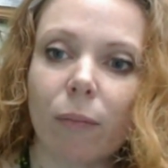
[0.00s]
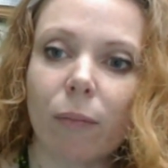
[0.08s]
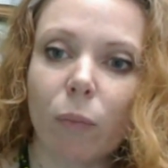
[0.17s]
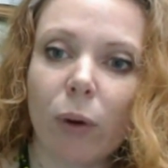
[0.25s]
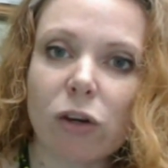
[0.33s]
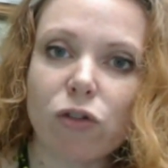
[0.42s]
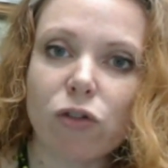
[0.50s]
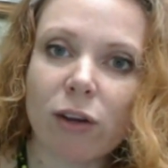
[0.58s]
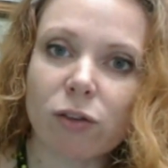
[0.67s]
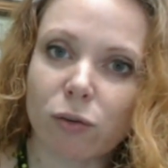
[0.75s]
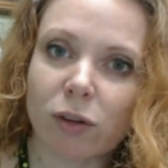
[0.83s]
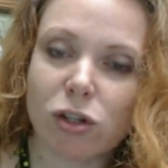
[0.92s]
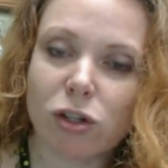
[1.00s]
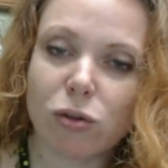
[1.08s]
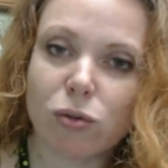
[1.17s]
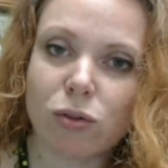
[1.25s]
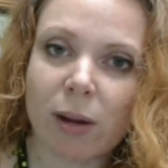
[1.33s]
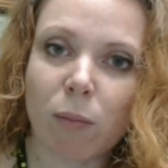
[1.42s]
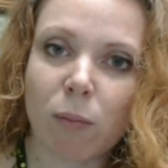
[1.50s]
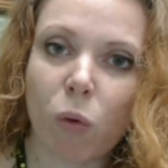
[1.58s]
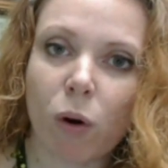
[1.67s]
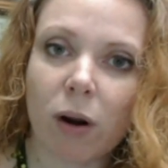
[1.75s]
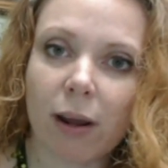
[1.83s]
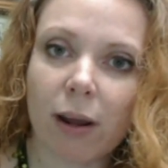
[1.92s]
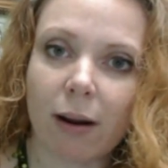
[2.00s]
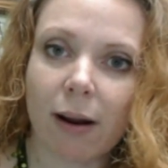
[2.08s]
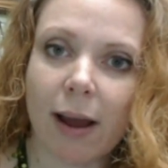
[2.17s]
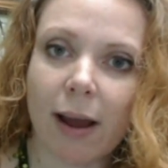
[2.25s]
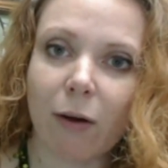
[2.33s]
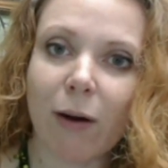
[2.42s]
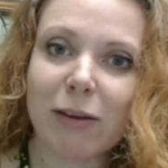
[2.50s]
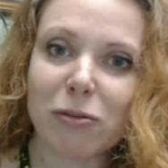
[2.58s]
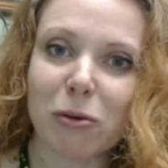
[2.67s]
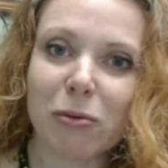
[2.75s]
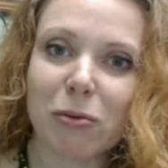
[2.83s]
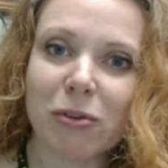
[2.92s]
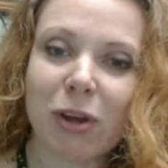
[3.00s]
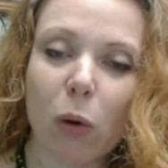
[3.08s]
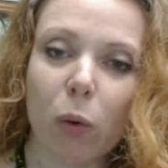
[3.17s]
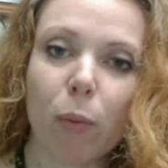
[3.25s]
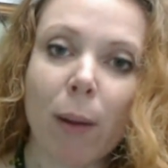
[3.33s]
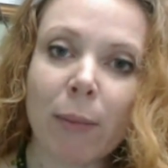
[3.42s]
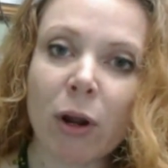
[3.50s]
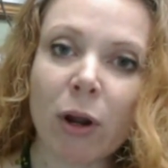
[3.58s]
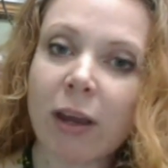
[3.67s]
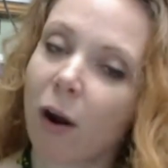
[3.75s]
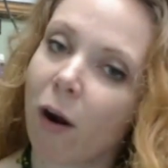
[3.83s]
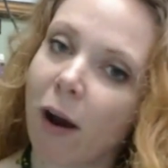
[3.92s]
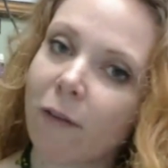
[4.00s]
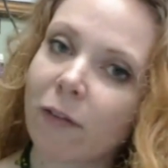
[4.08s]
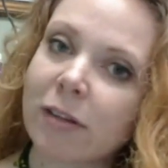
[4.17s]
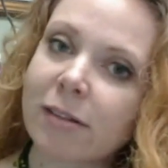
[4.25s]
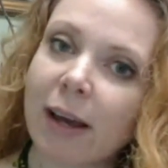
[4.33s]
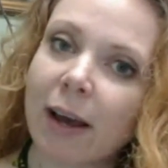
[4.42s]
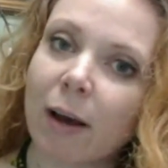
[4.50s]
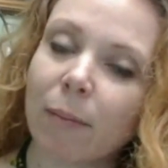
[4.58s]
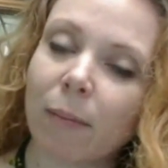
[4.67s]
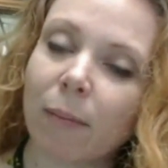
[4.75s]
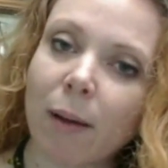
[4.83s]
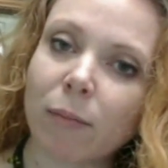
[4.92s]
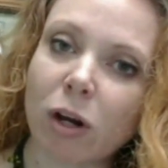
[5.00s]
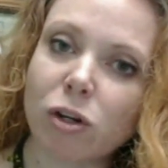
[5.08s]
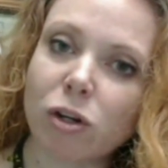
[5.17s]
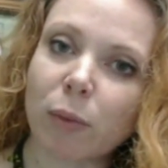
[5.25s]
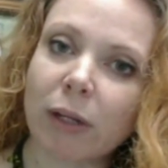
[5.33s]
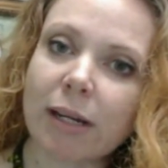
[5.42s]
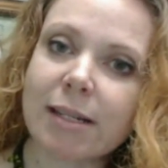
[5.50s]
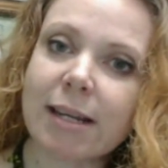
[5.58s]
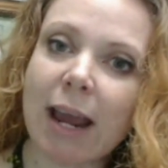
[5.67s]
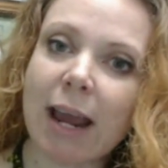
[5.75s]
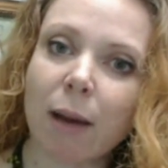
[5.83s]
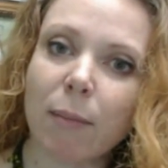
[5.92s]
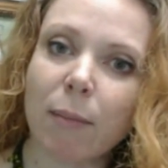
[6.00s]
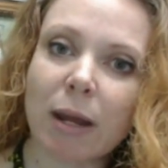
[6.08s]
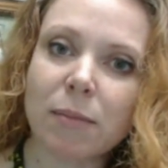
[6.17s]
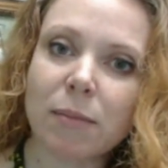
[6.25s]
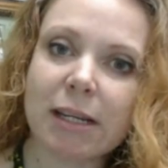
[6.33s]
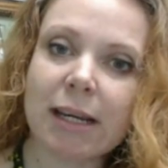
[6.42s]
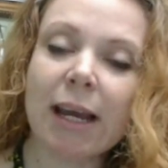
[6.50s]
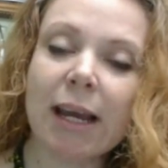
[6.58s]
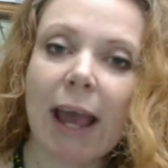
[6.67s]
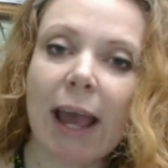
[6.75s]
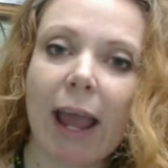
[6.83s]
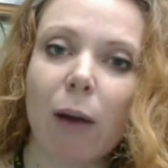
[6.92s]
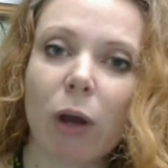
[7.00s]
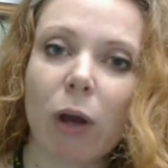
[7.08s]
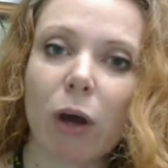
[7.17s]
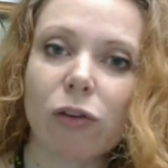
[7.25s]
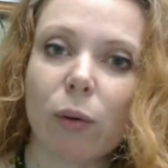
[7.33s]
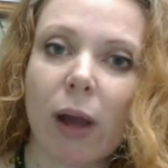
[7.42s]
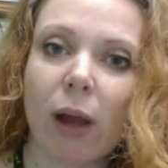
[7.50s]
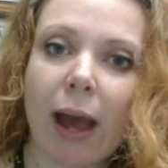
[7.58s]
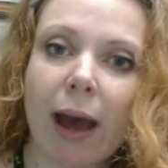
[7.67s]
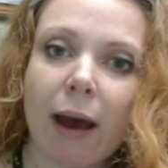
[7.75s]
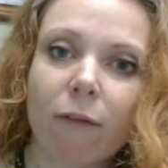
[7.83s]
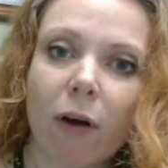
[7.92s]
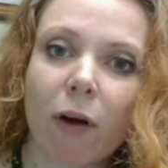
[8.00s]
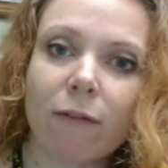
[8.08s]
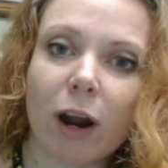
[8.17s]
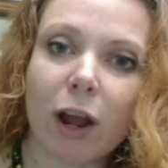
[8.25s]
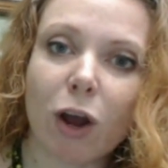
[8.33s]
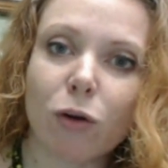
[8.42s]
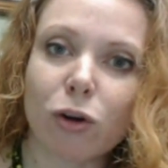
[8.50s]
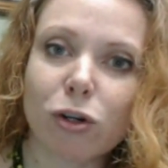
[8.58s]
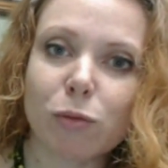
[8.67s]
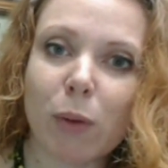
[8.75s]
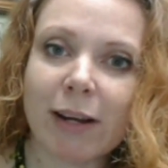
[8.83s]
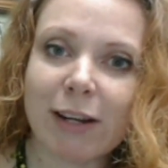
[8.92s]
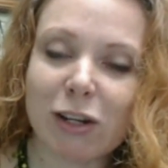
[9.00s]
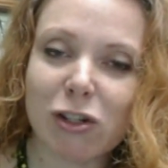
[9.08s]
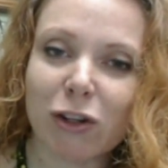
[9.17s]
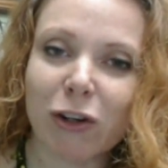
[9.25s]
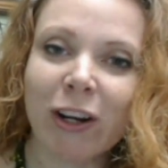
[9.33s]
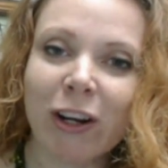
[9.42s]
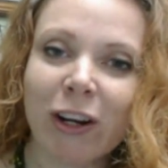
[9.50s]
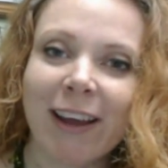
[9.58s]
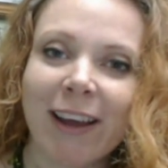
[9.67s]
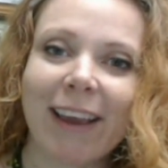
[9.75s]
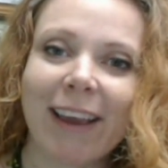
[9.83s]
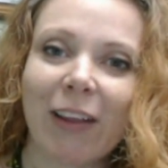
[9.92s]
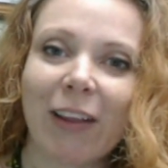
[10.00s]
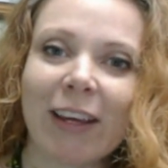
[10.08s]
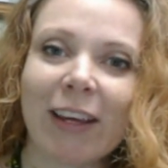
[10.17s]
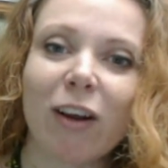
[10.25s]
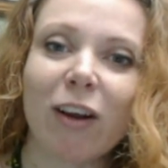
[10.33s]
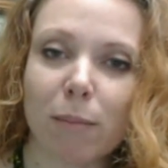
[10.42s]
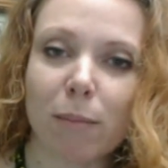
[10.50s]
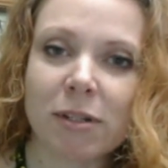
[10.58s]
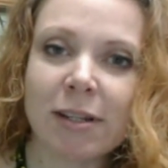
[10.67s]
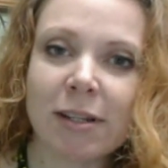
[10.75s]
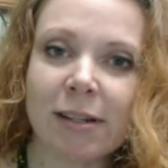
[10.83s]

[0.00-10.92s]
We address those issues and more here at Grassroots. We're a primary care office. I'm Dr. Malia Tate, I'm an MD, and we also have our very own nurse practitioner, Kelly Compton.